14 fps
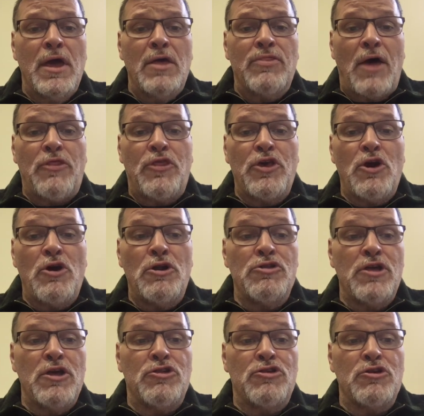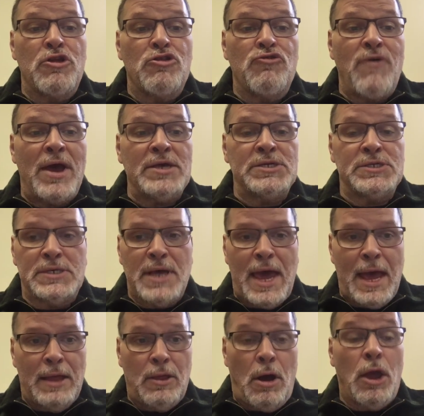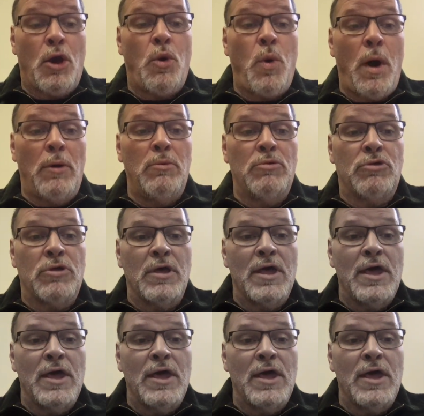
that theology should address, and I quote,